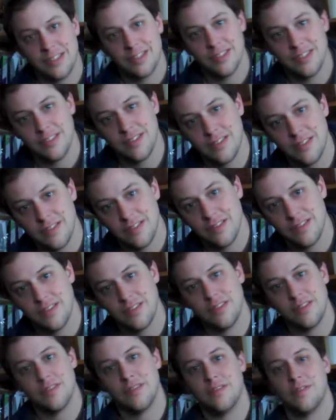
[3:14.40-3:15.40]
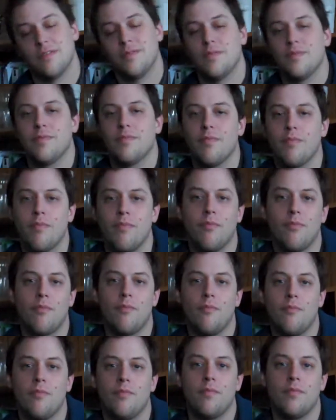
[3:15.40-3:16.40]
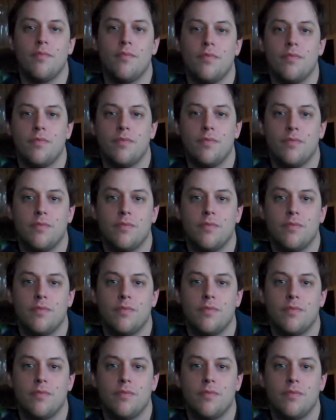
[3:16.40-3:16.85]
It was really cool. They were nice people.